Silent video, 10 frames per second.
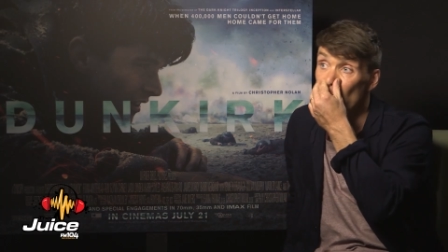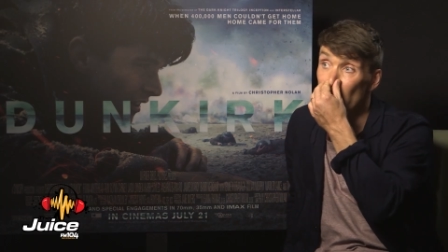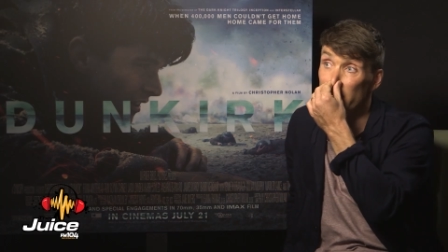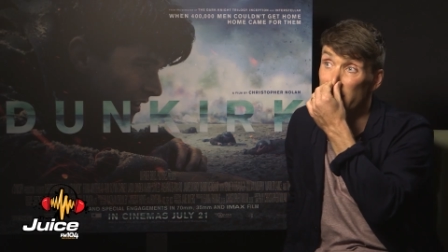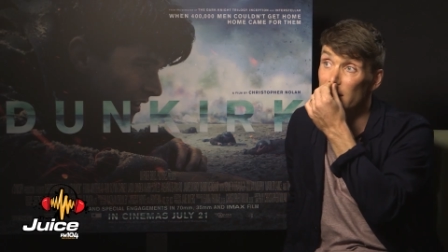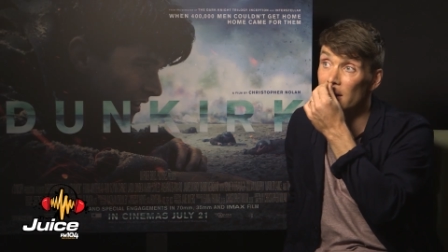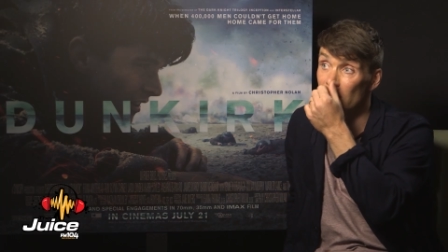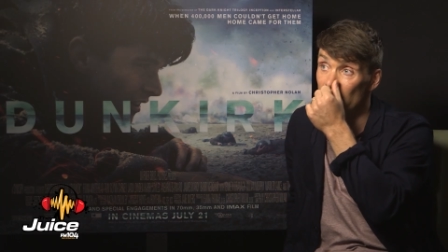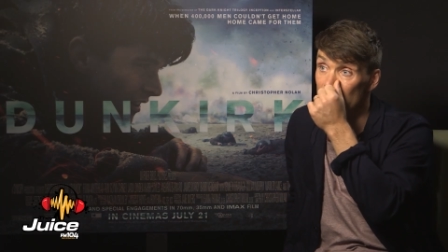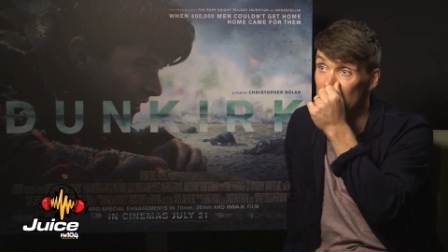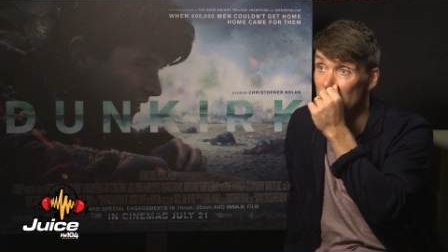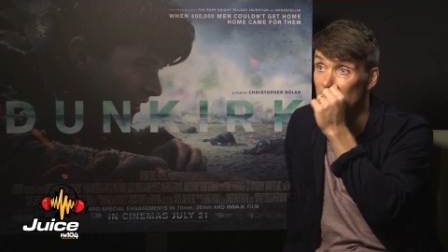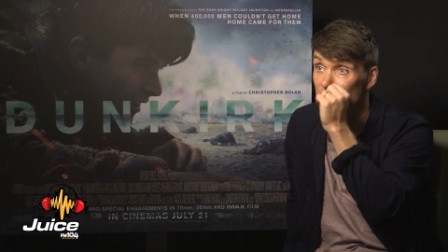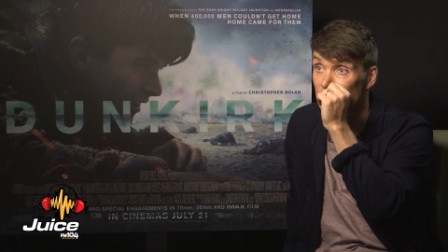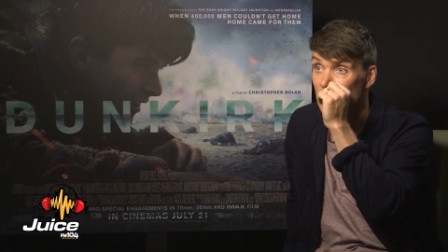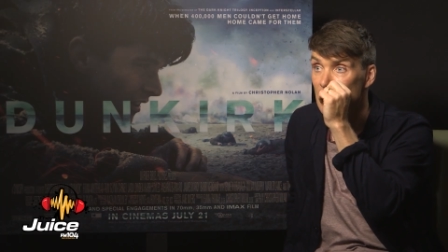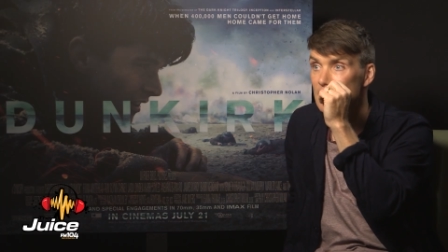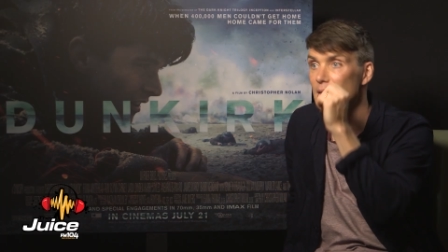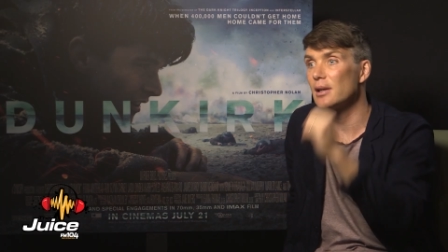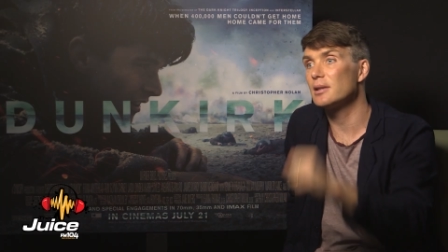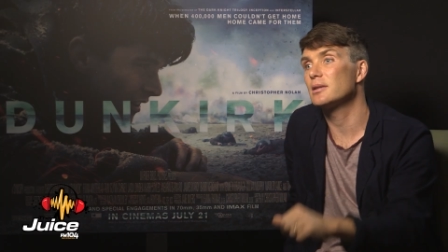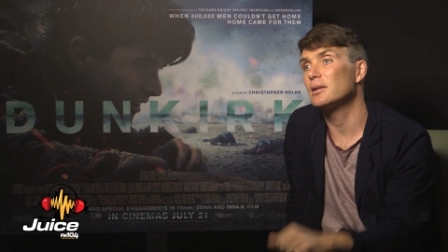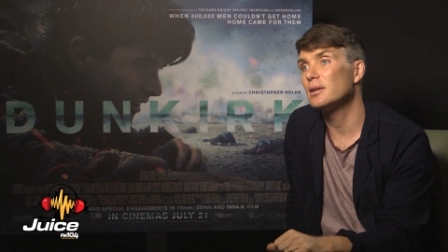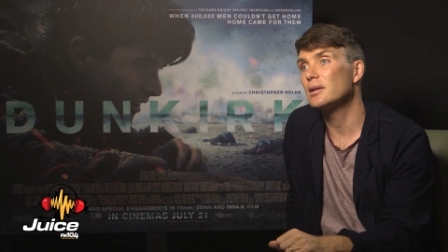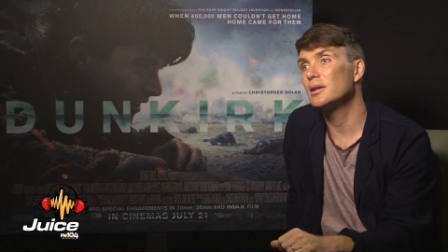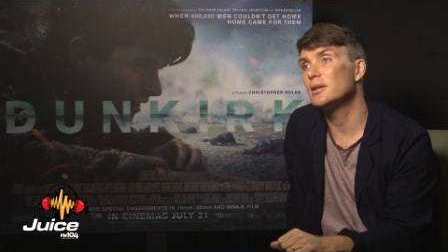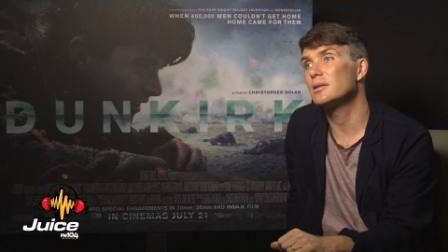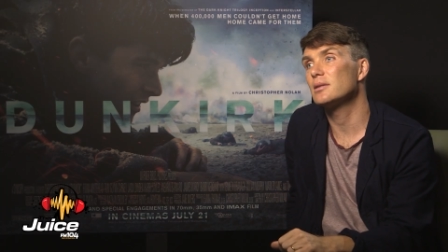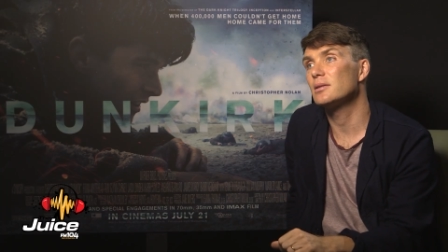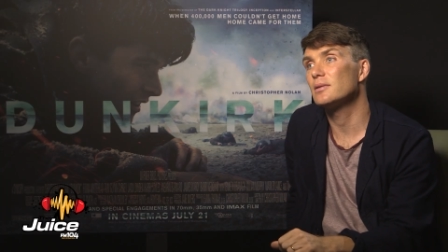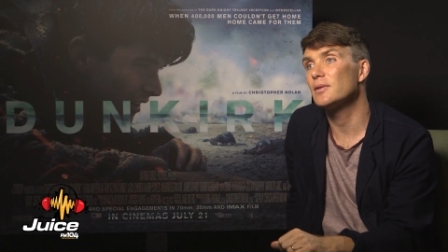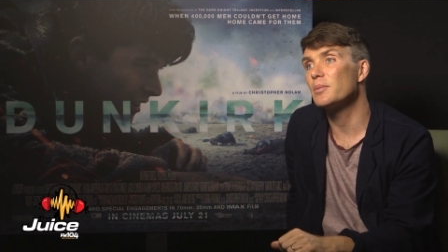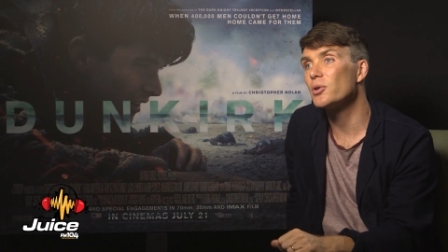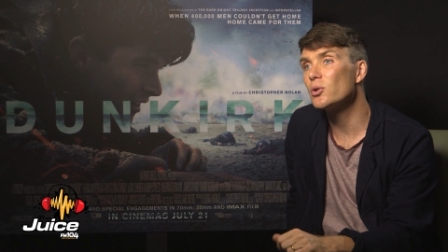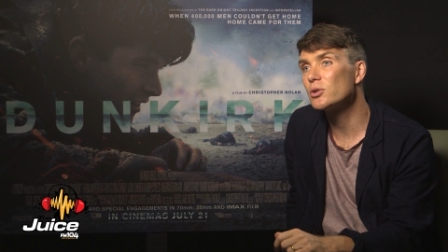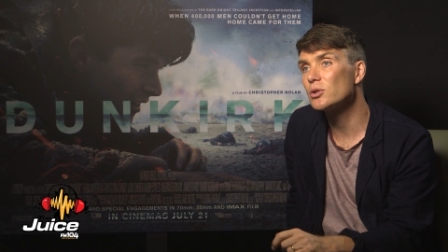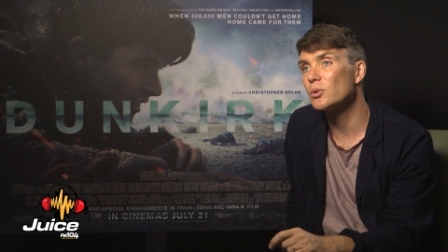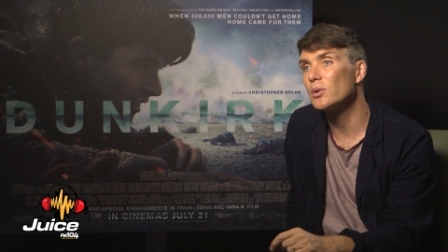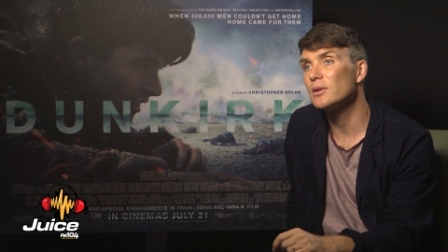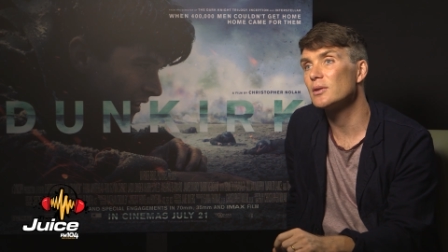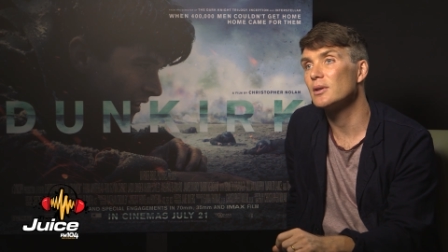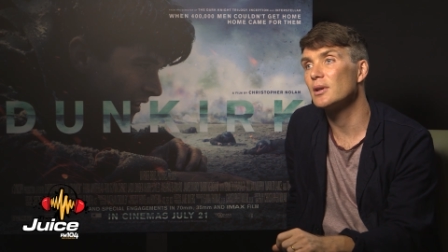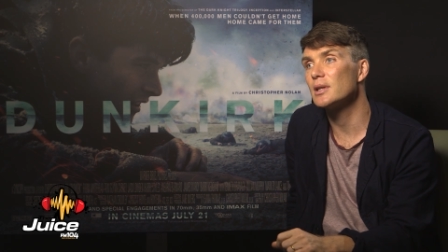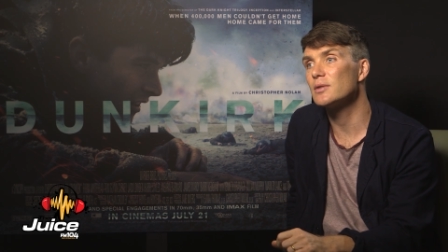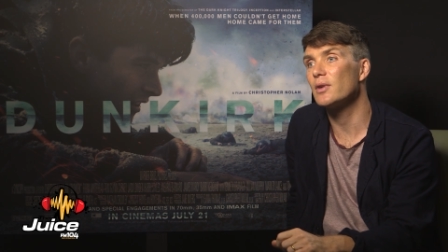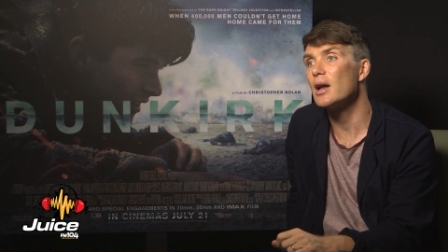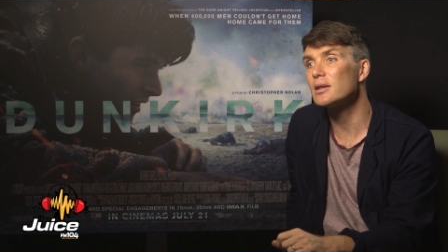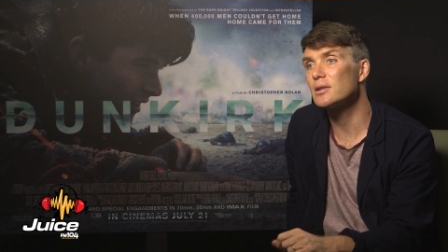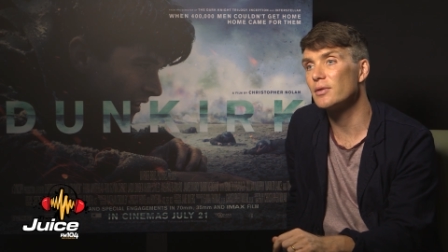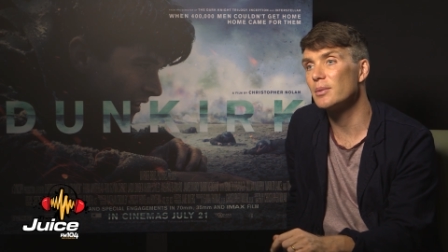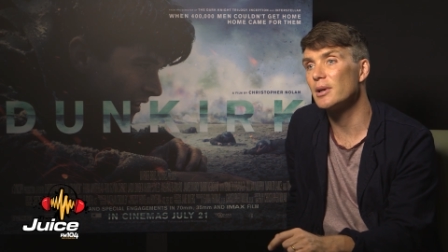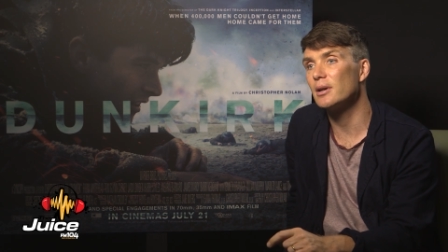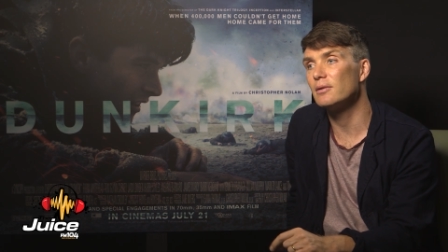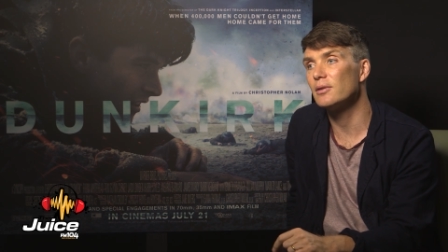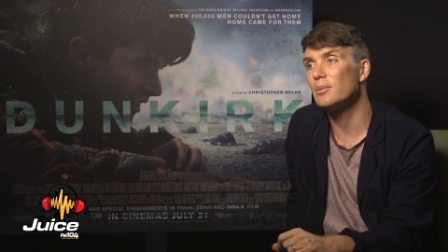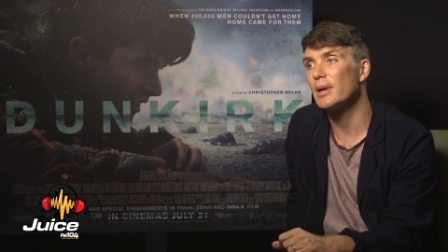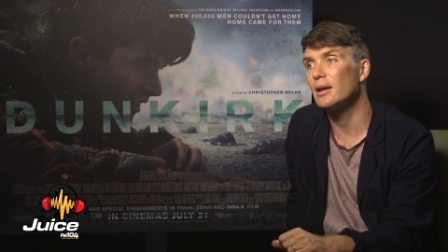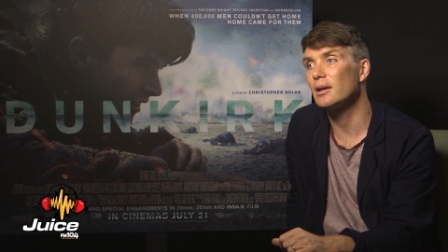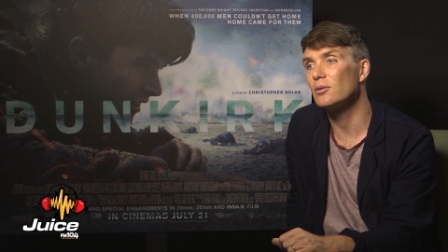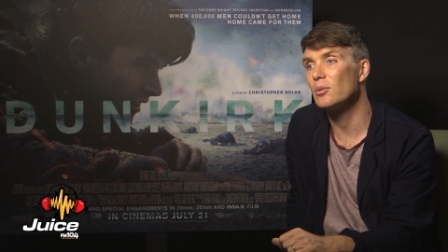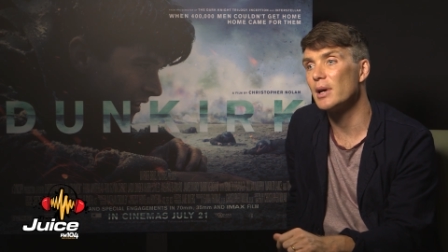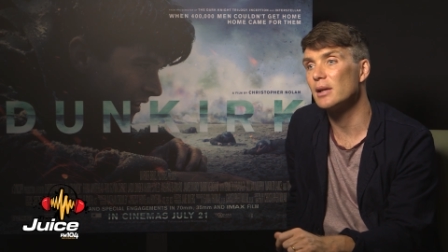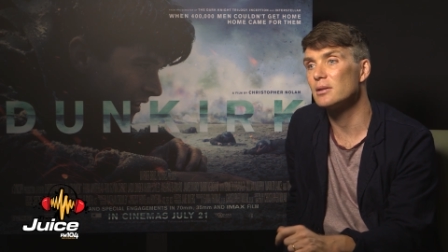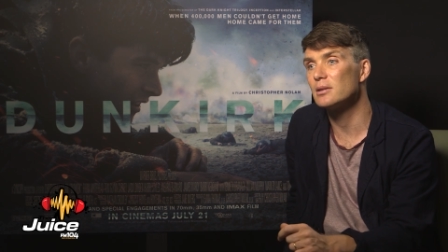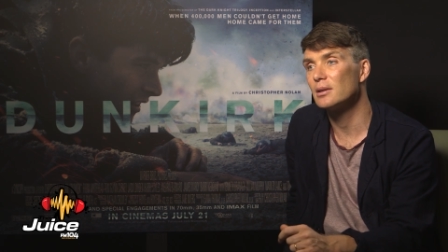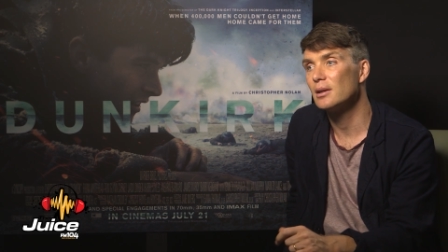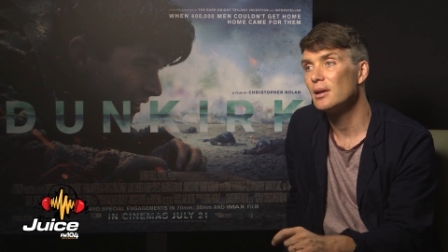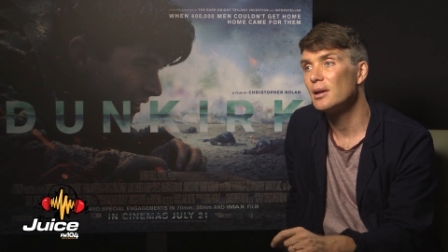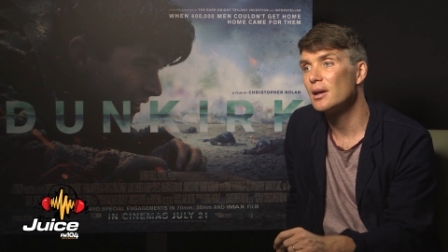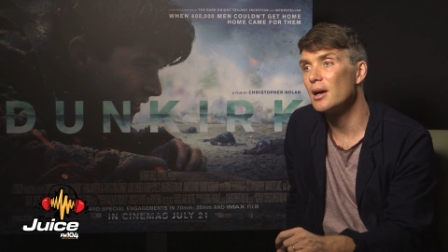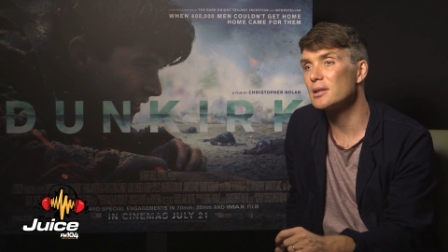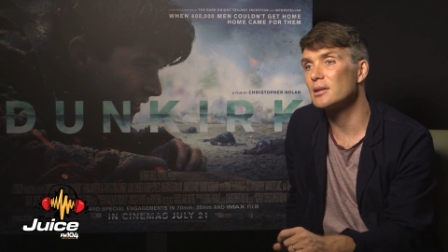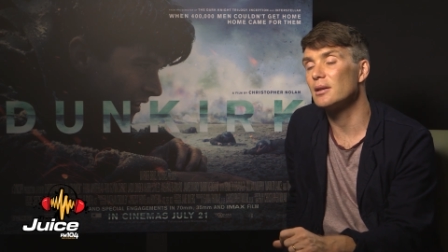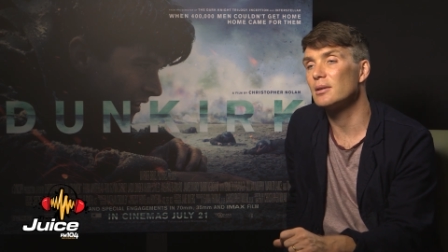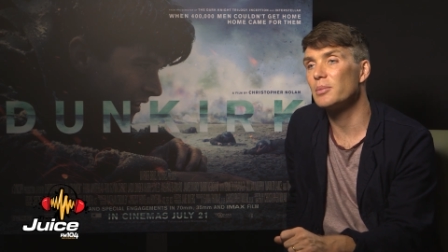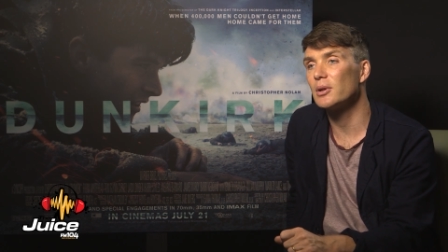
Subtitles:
Well, I mean, his process and his sort of approach to it and his philosophy behind filmmaking remains constant.